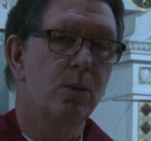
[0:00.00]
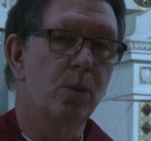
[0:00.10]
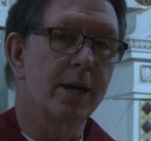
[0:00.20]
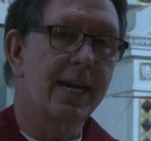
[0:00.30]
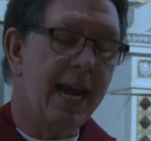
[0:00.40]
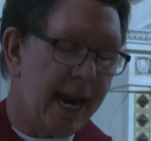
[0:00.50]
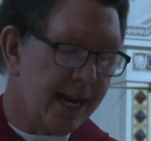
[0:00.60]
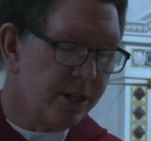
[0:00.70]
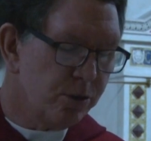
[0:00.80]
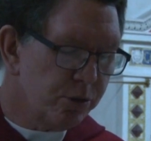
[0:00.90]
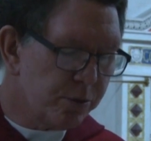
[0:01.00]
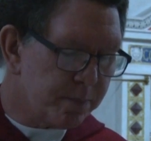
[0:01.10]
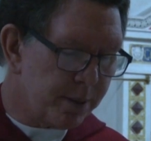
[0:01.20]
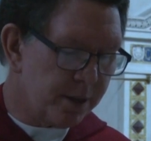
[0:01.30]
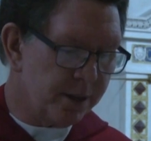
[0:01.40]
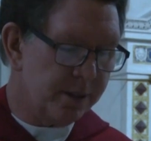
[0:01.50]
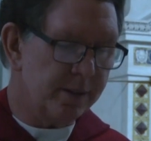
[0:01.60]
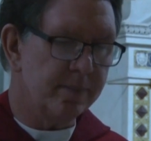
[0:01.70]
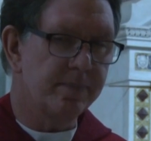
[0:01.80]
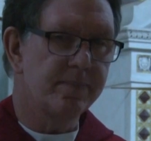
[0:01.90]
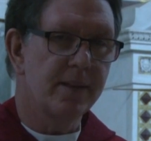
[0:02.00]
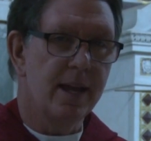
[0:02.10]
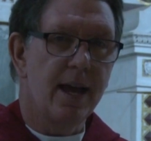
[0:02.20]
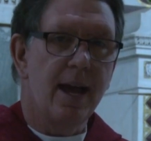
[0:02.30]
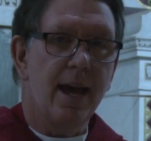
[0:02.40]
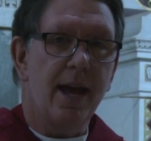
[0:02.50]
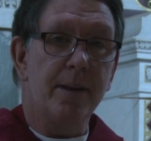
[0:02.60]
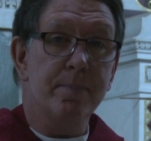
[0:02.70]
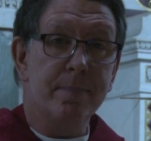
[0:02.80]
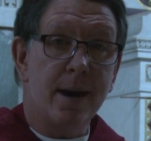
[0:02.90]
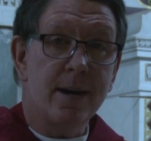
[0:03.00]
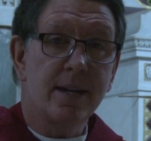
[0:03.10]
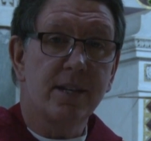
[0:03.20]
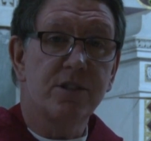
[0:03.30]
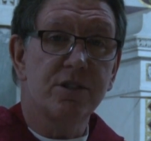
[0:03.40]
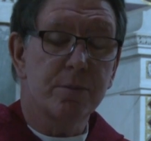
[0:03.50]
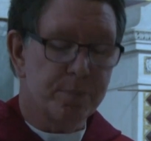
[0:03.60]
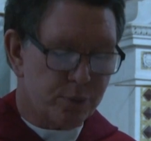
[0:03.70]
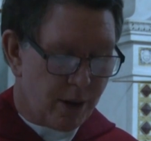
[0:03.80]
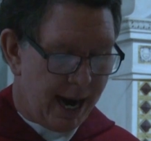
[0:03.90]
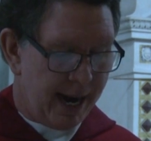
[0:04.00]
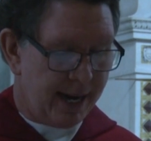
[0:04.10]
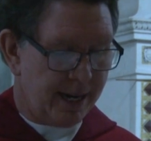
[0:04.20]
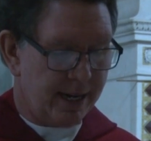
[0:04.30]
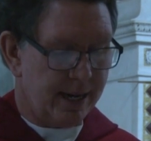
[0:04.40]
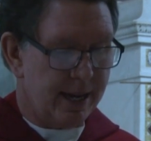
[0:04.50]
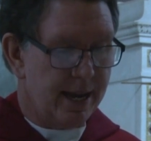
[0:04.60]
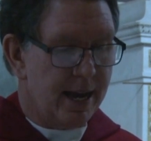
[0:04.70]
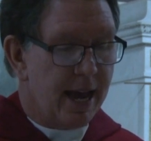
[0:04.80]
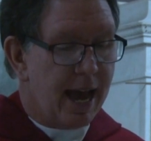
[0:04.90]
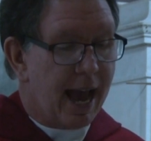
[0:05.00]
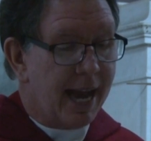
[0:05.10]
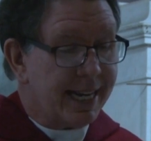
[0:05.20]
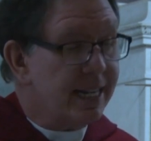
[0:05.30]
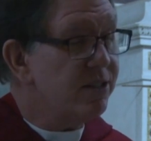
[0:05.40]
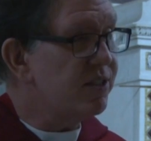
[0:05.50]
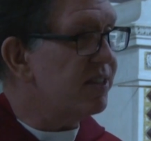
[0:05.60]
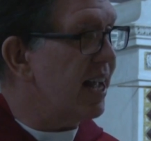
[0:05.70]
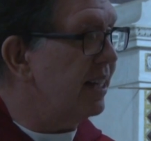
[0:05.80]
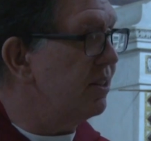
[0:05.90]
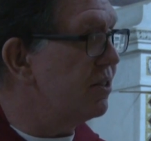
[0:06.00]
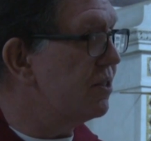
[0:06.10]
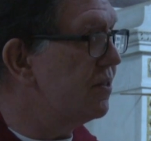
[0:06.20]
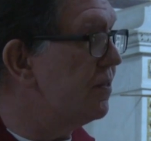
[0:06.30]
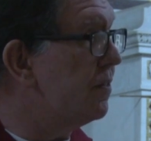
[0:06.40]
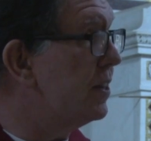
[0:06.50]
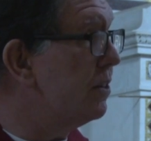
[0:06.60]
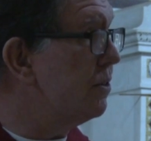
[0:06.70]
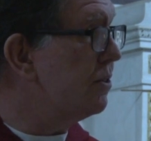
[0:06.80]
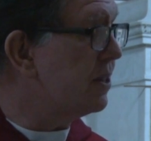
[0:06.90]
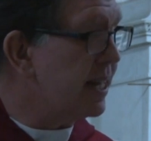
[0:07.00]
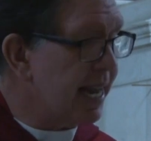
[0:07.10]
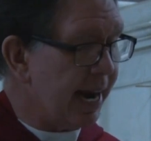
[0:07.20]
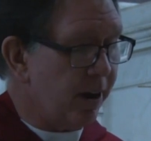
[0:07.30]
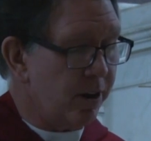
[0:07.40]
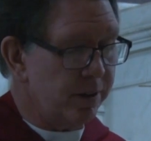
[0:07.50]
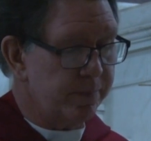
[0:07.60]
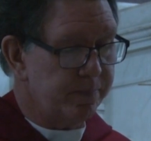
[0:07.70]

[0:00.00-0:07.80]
where candles burn and monks pray and incense fills the air.